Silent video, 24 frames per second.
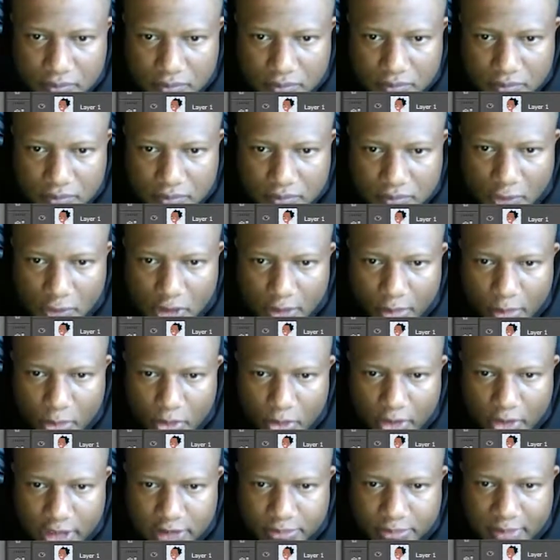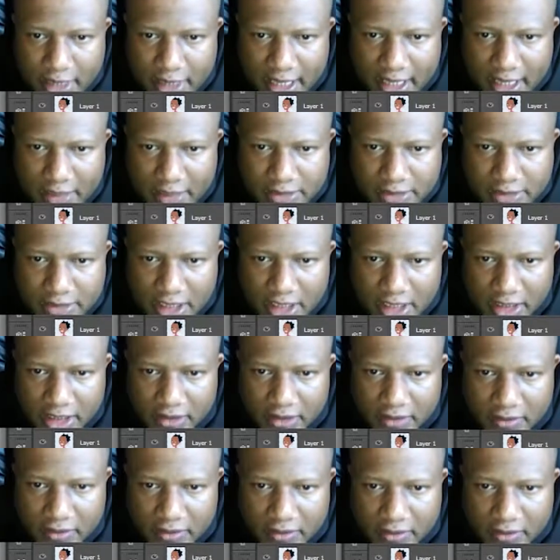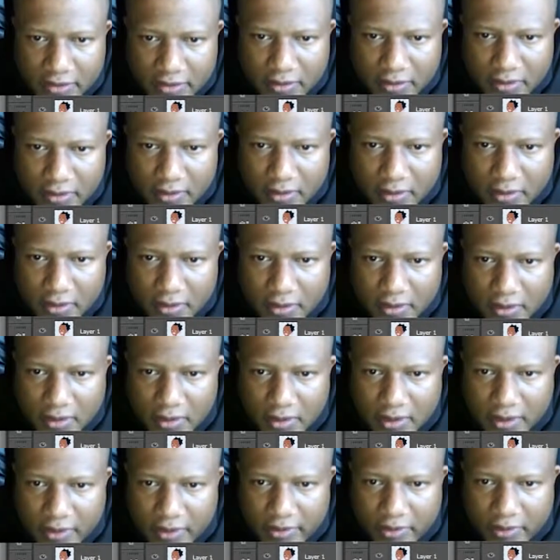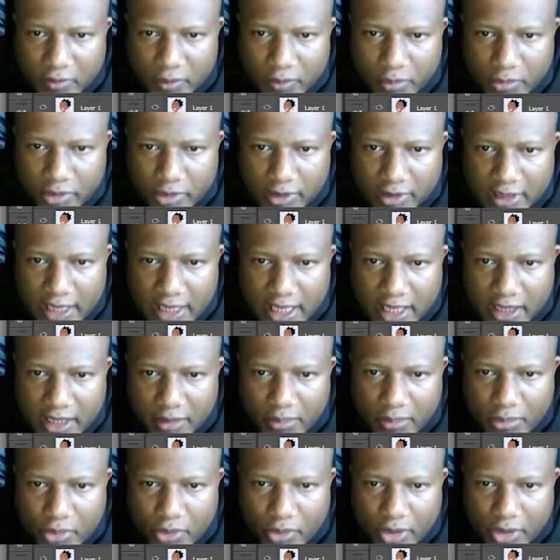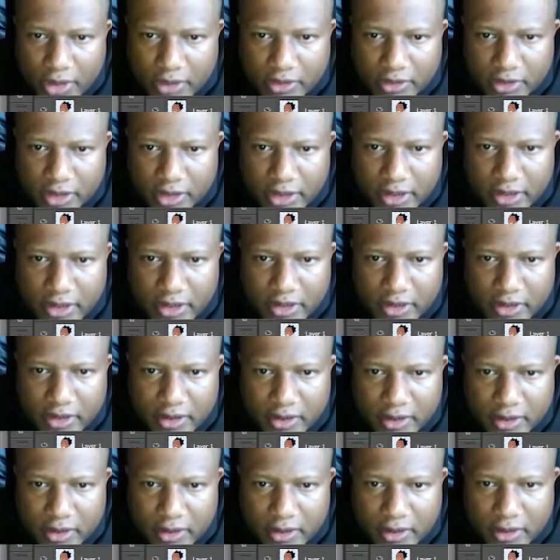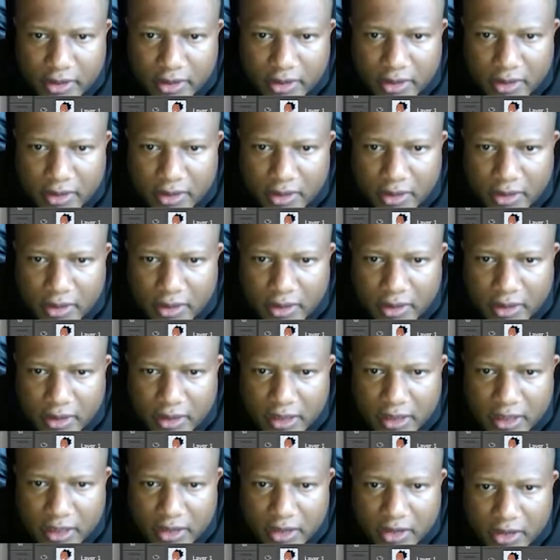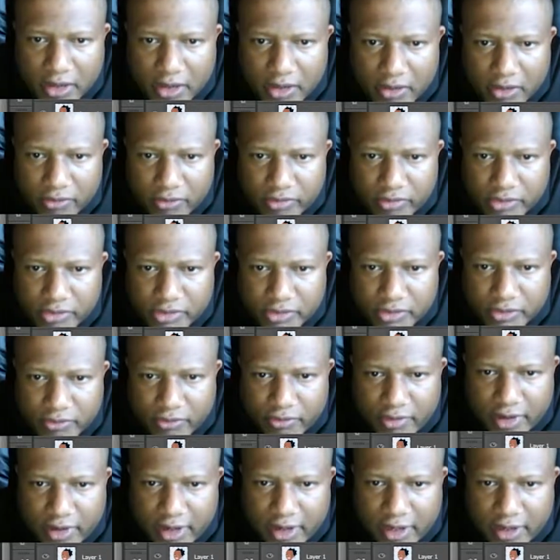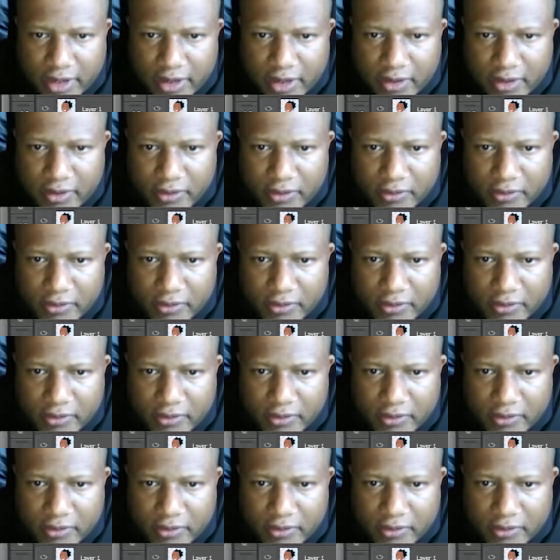The boy is bad, I'm telling you. And then we'll bring that point there. Kind of curve this around.